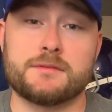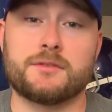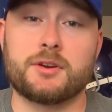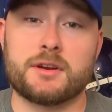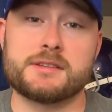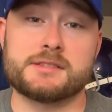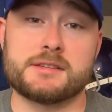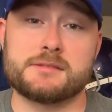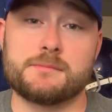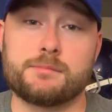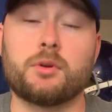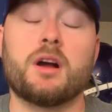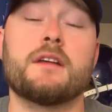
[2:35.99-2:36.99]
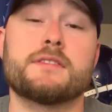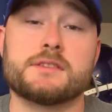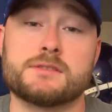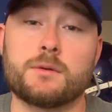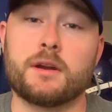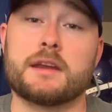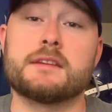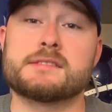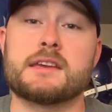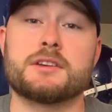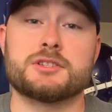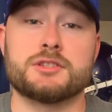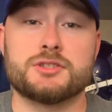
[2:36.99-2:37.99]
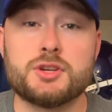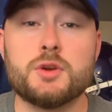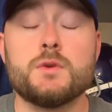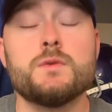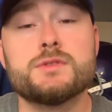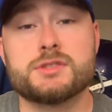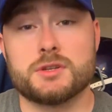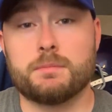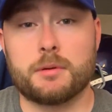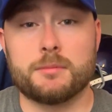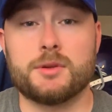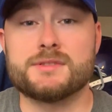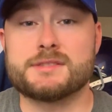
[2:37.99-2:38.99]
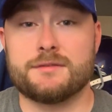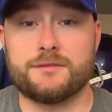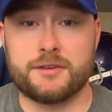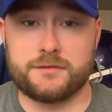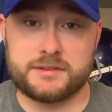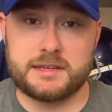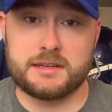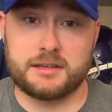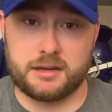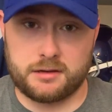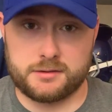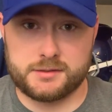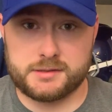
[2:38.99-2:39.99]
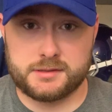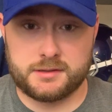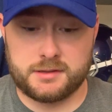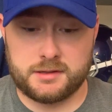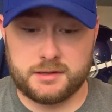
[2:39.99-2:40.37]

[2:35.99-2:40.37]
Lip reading: of criticism brought this organization 2 Super Bowls in 15 years.